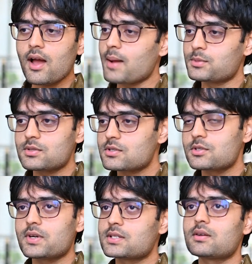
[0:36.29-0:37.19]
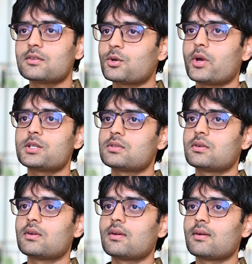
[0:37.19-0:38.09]
I'm just interested in the
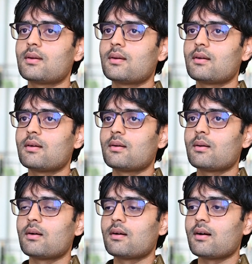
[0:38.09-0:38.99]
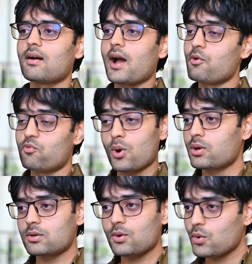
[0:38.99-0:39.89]
question. I
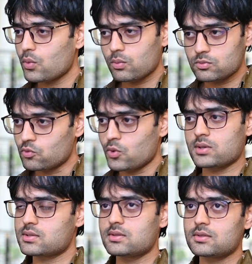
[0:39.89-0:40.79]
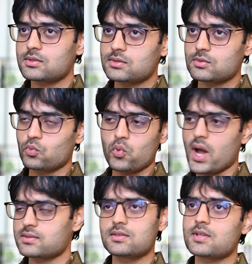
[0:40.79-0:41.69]
want to know what is this?
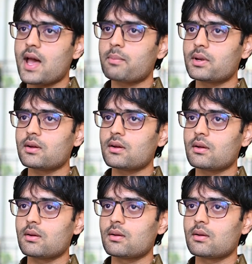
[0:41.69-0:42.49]
Why is this happening?